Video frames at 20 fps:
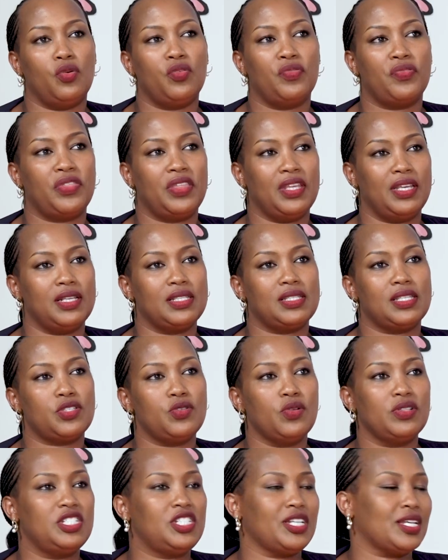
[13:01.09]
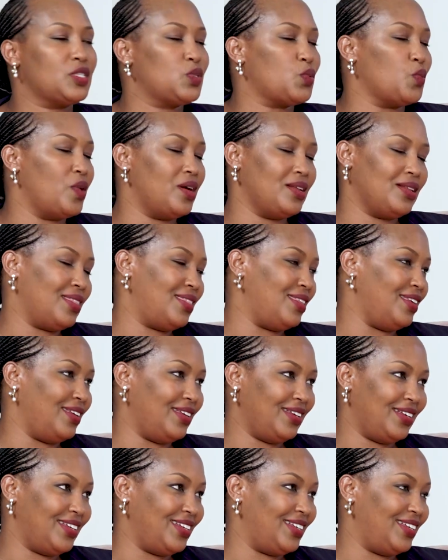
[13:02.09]
of things. It's not just one
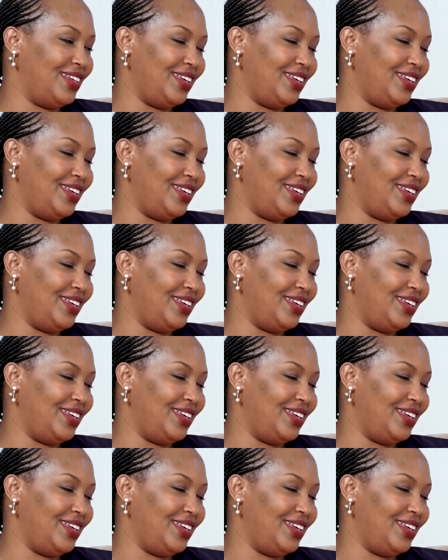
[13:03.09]
thing.